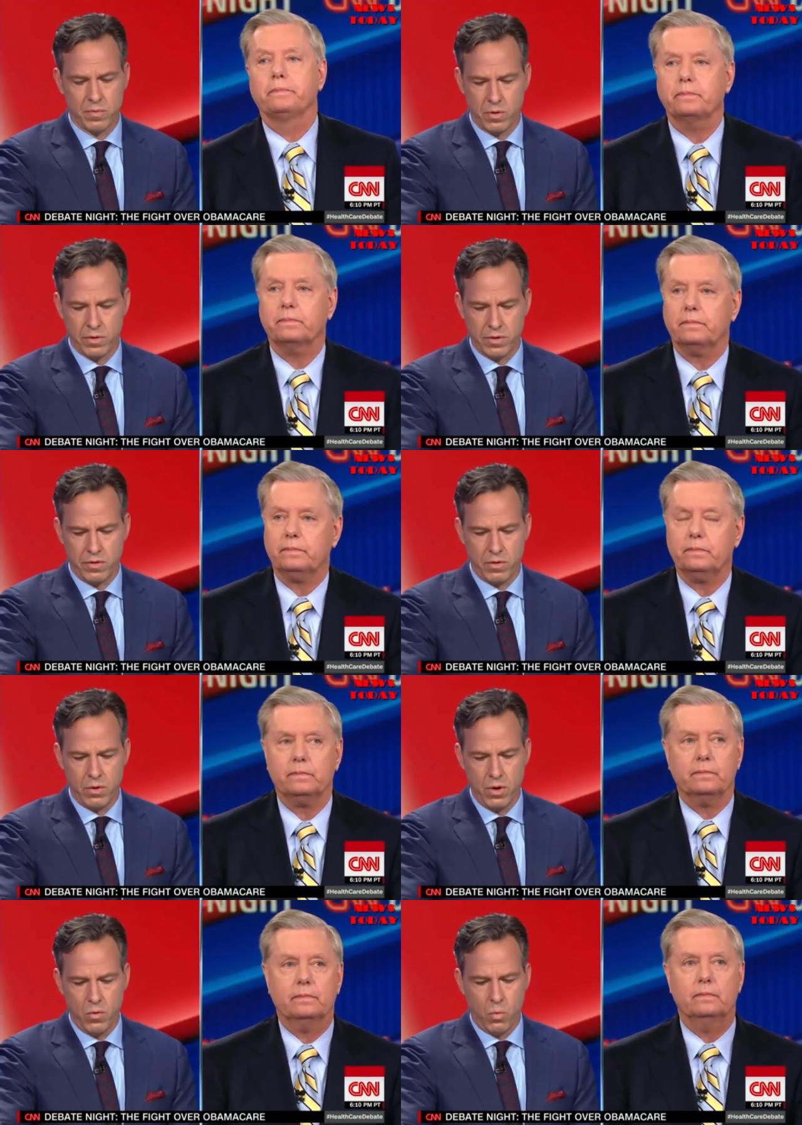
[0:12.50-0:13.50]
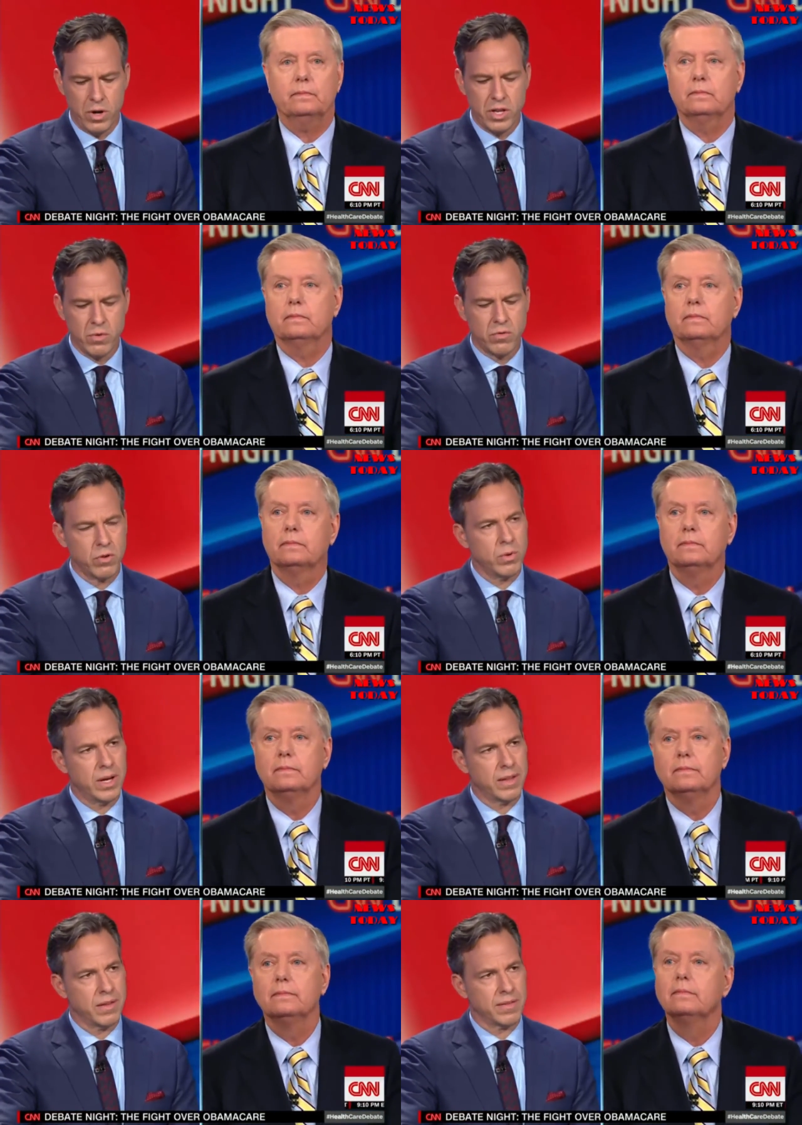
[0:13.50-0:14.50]
Speaker 1: than two. What are you doing at this
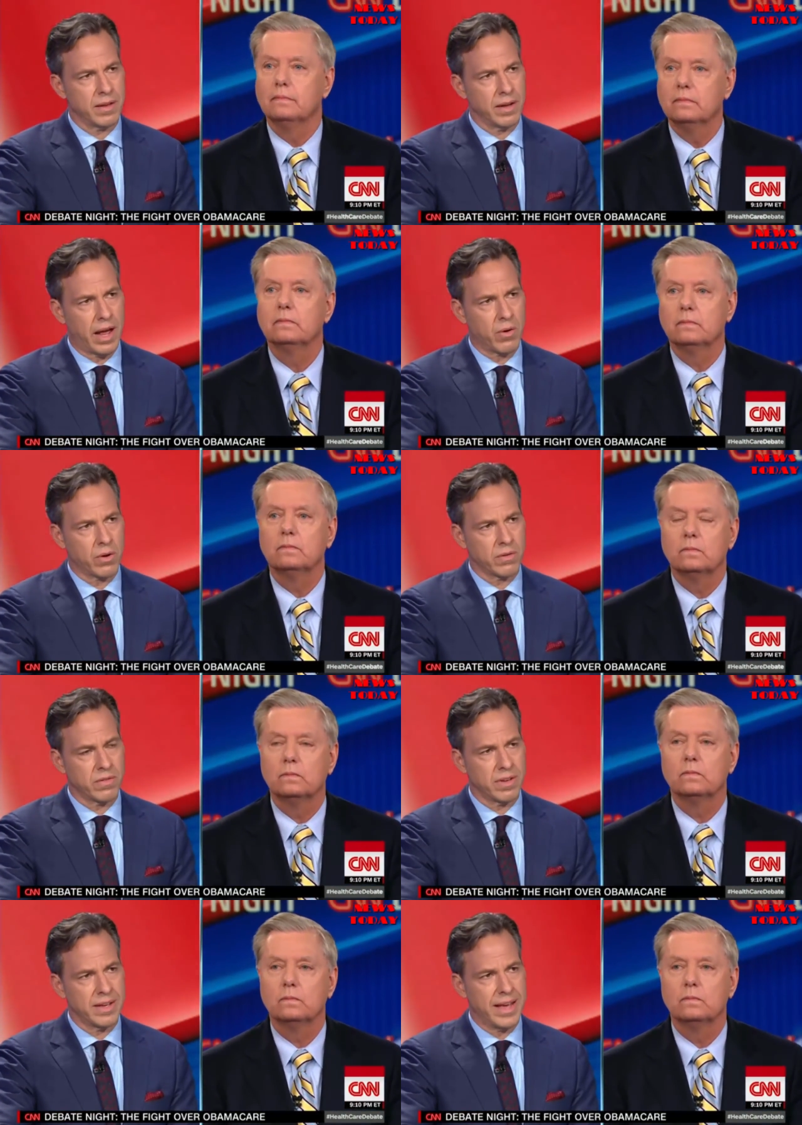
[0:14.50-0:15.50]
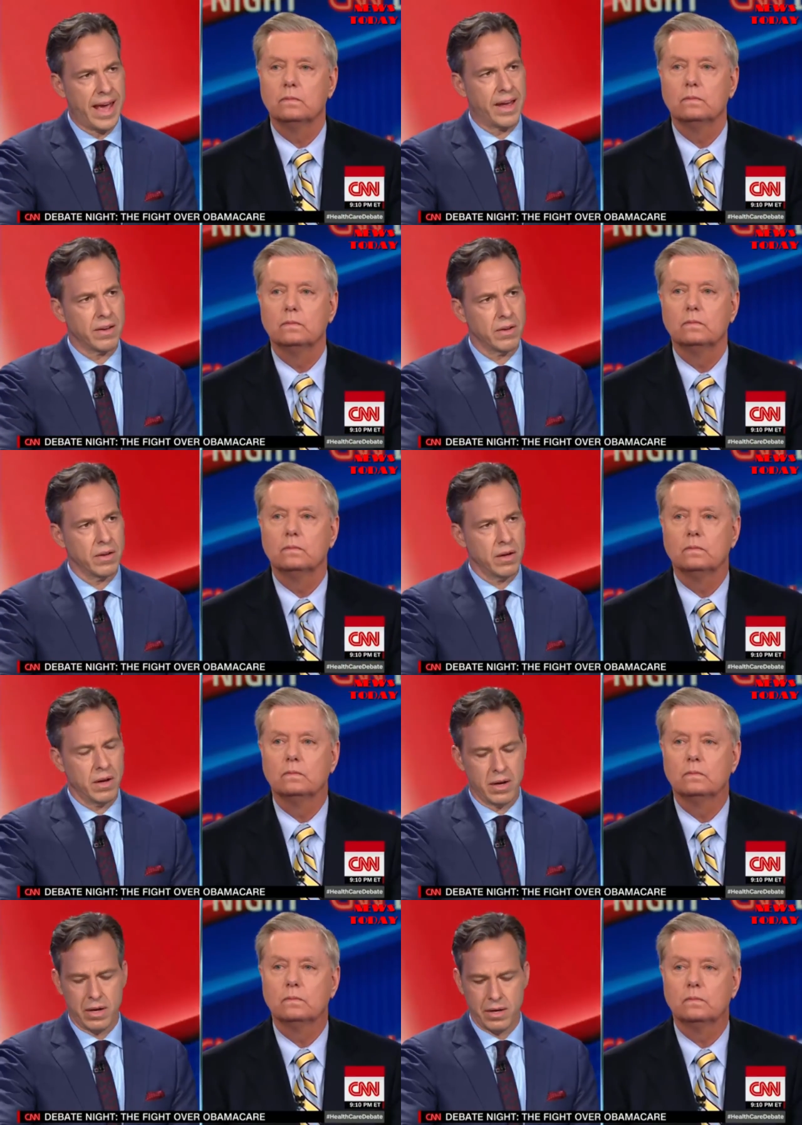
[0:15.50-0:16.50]
late hour to get uh,
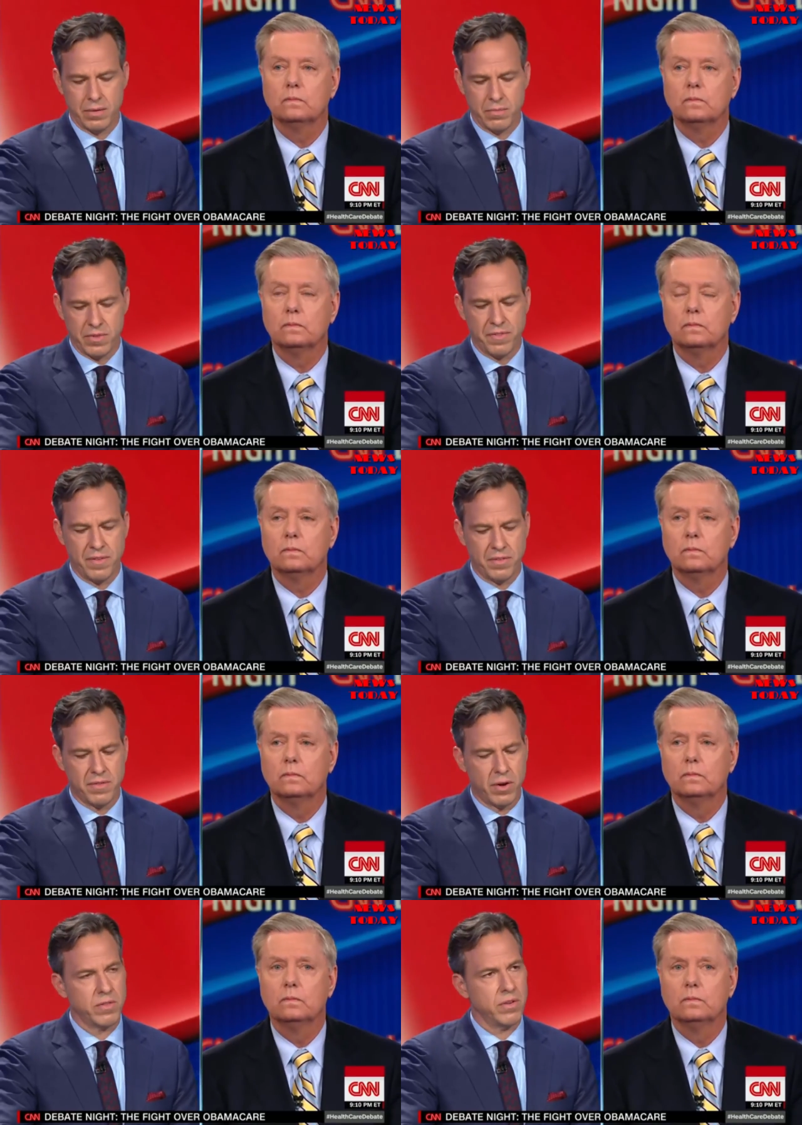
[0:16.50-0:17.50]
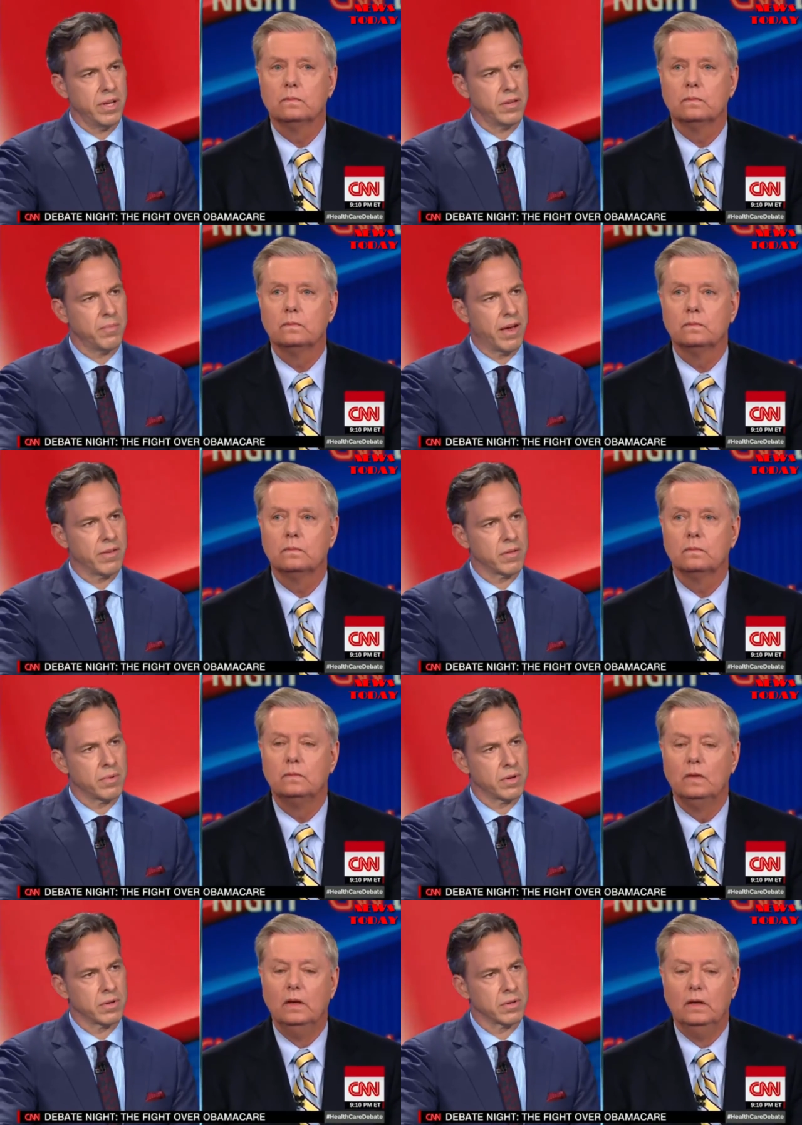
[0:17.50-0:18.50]
the 50 votes you need to pass the bill?
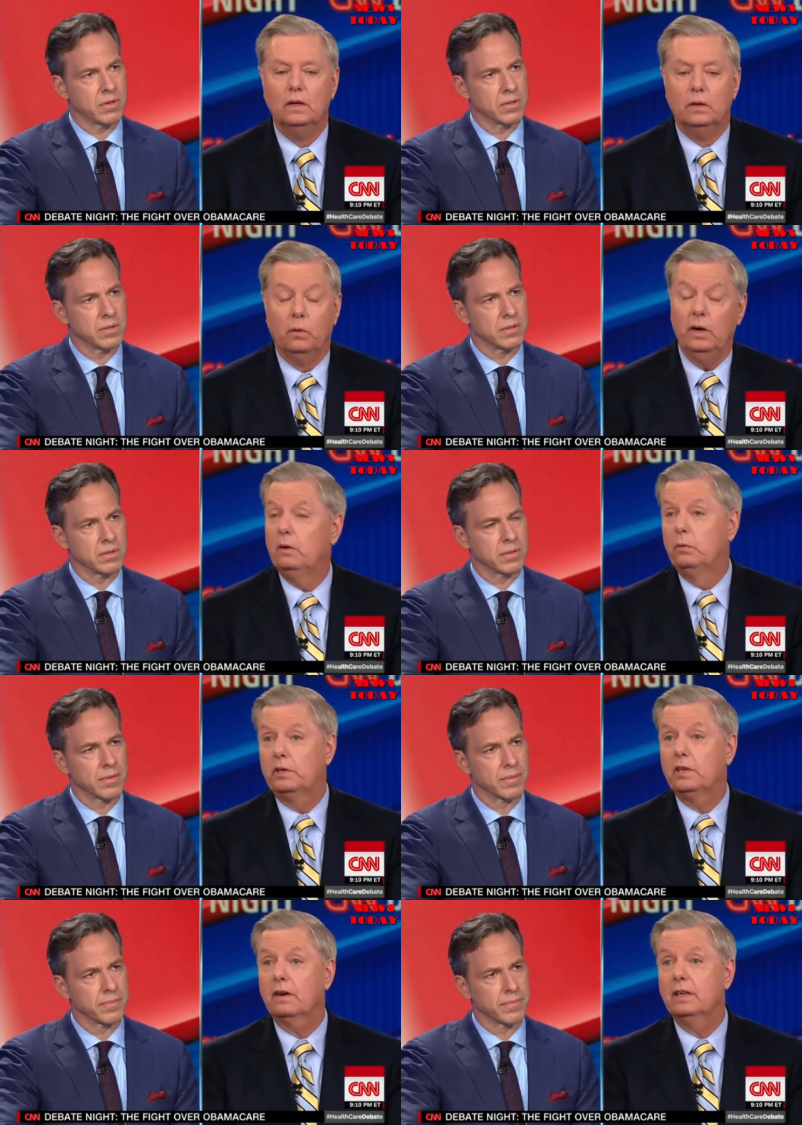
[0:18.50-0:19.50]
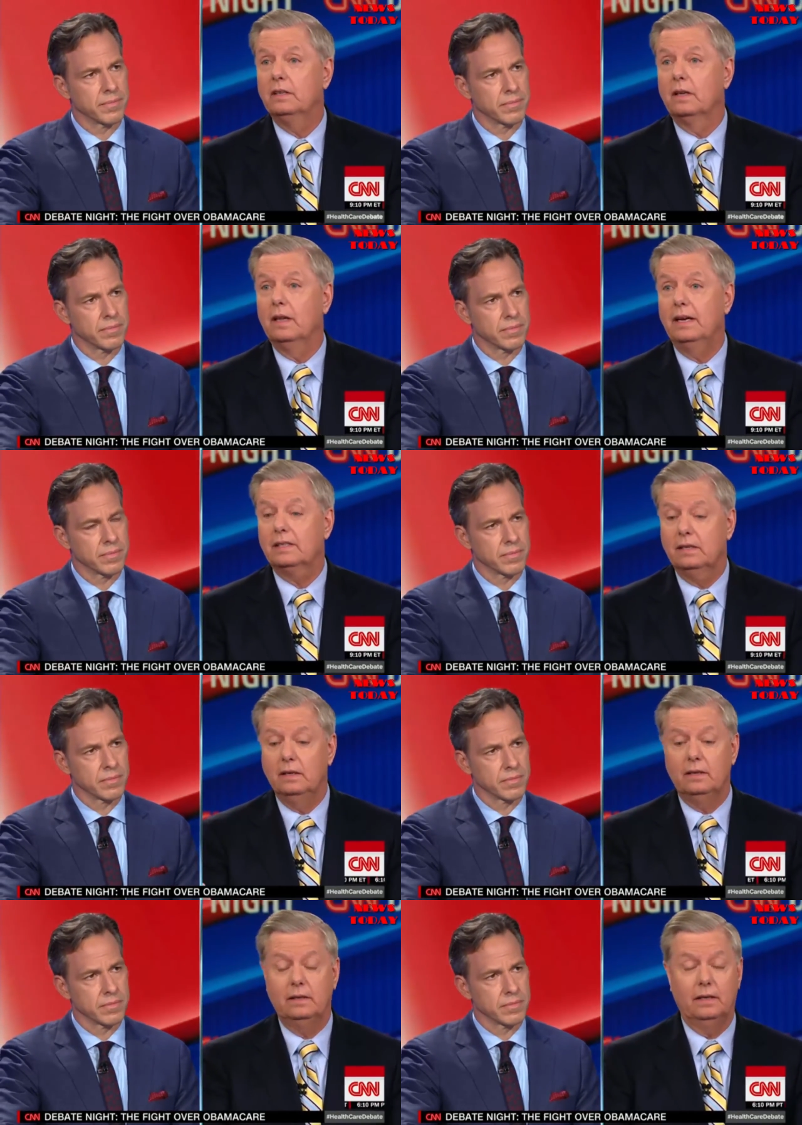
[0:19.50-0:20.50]
Speaker 2: Well, we're talking to Alaska.
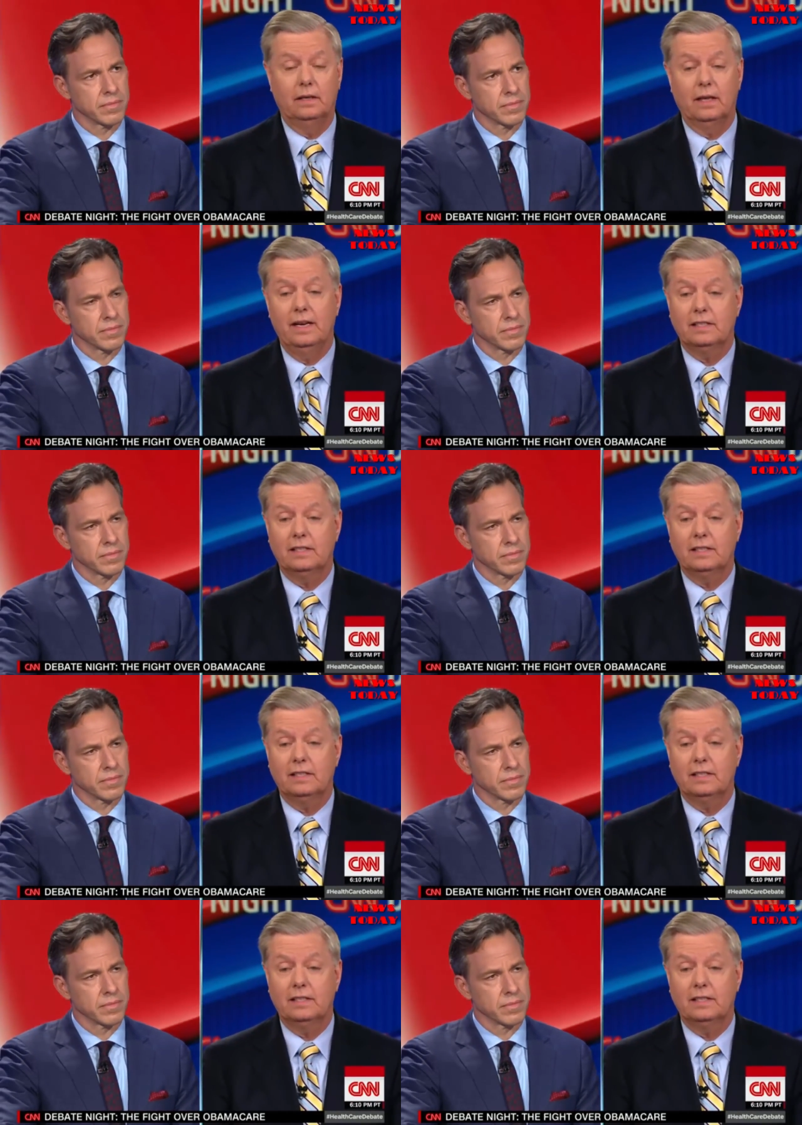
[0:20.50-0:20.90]
Uh, Alaska